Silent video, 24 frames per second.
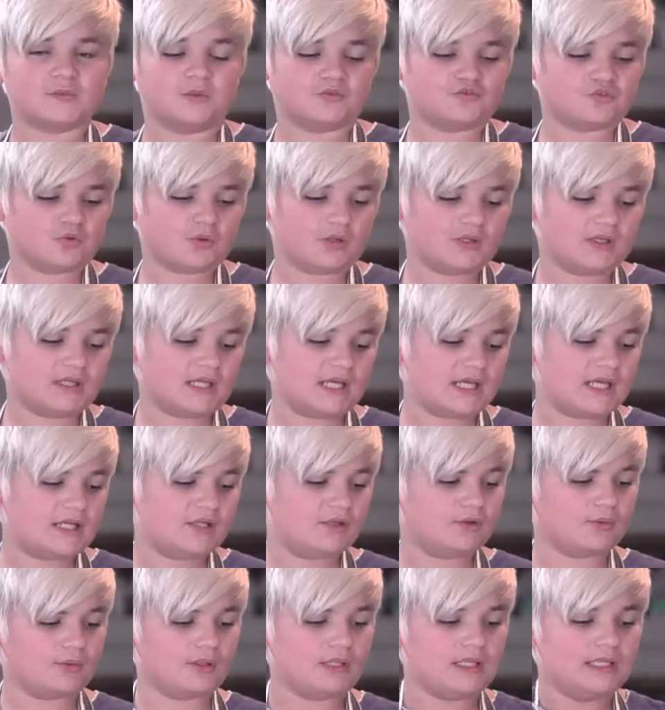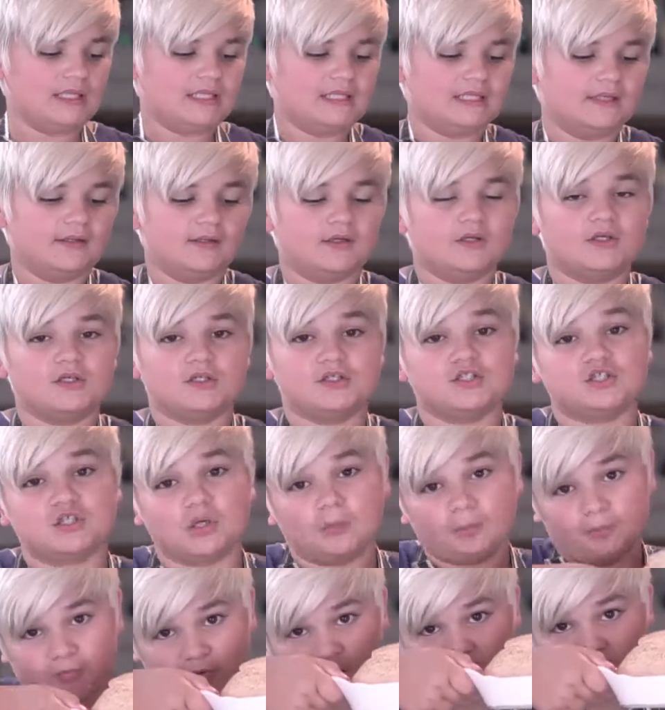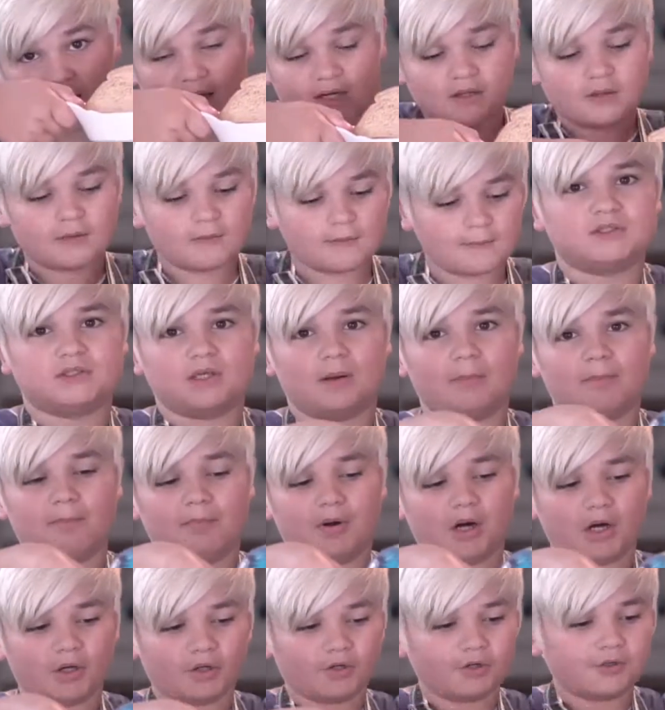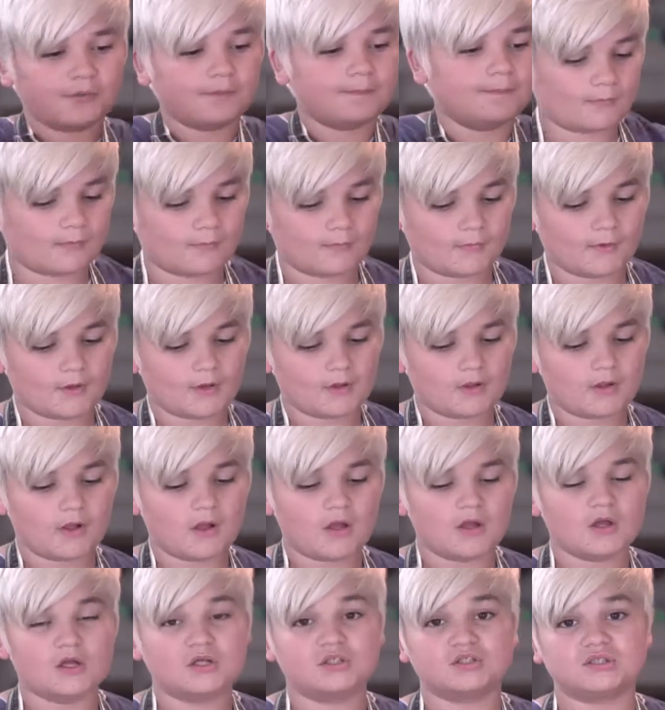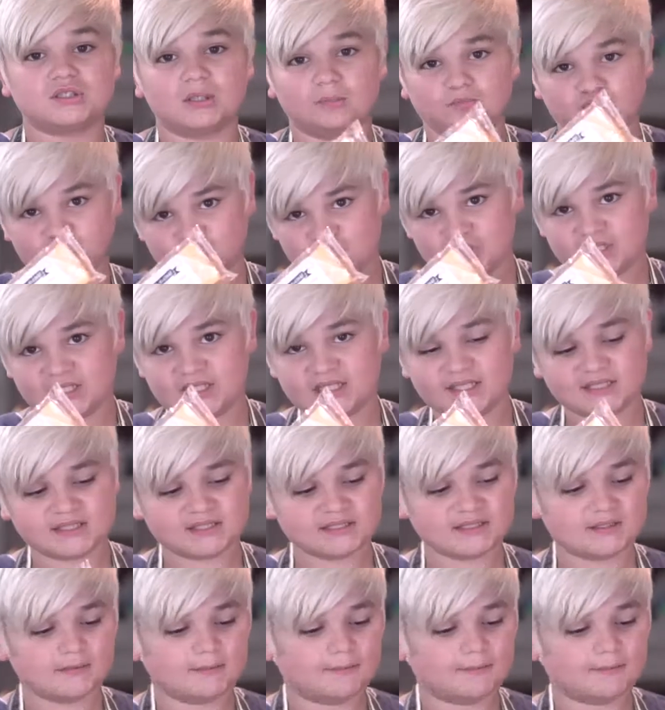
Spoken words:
what you're going to need some bread, some butter, some cheese,